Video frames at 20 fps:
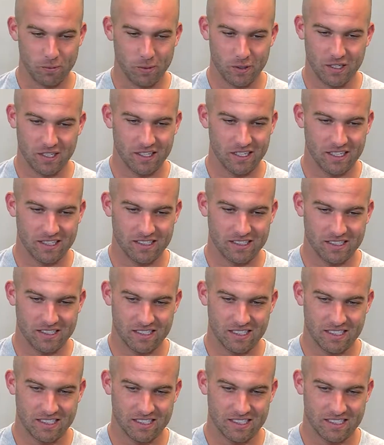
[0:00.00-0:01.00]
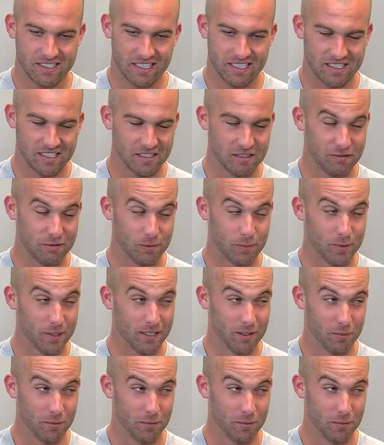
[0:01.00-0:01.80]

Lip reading: But that's it for me.